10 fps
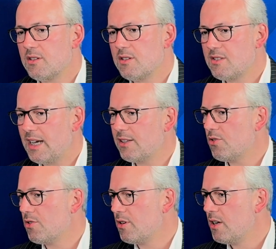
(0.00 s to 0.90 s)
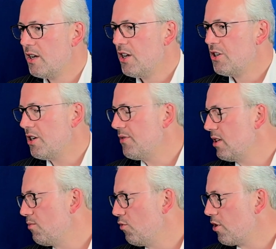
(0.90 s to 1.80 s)
sector
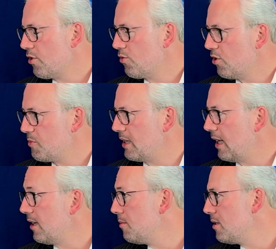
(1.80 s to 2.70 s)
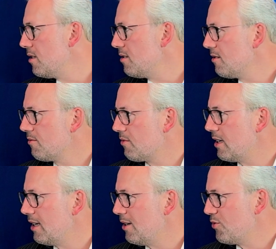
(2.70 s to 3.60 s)
shifted more into hospitality business right
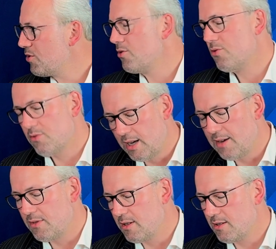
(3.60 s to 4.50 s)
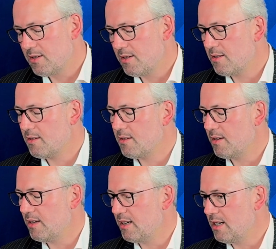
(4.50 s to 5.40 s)
now, so to have this
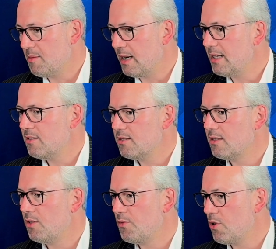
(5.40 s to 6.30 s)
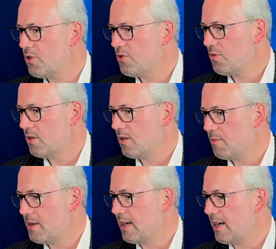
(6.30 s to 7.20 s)
in mind, of course,
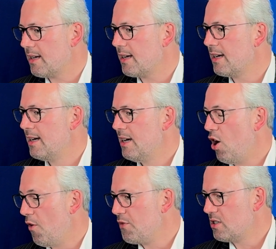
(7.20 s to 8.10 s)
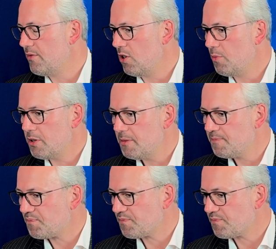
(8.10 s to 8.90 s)
being an office developer.